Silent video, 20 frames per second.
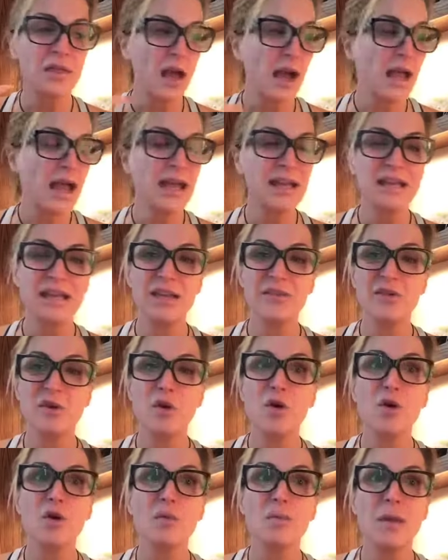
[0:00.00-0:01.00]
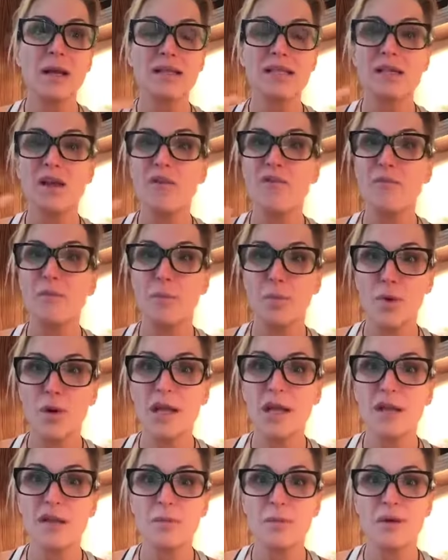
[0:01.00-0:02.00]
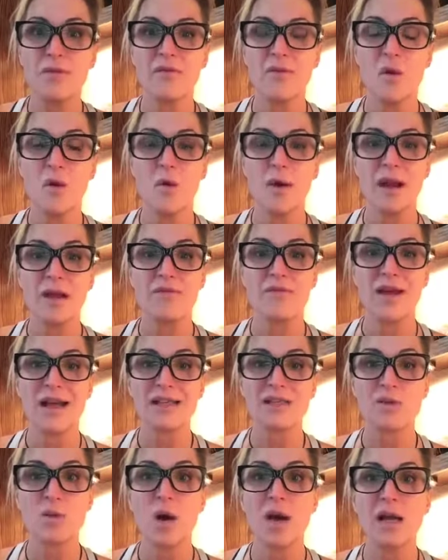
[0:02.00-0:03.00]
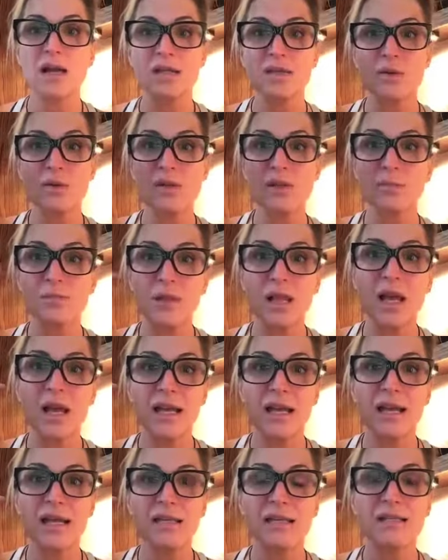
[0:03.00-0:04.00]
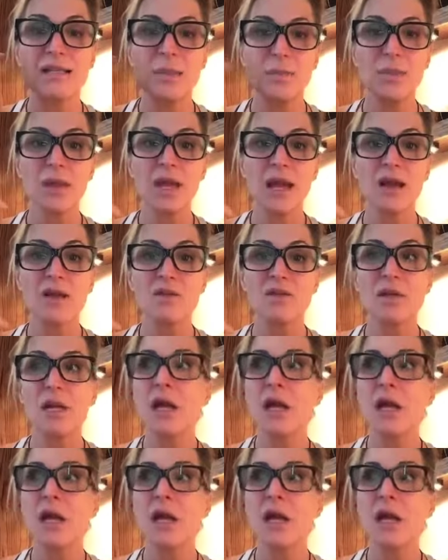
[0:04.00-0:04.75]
I hadn't even heard myself breathe before when I fast walked because it was plugging into something else.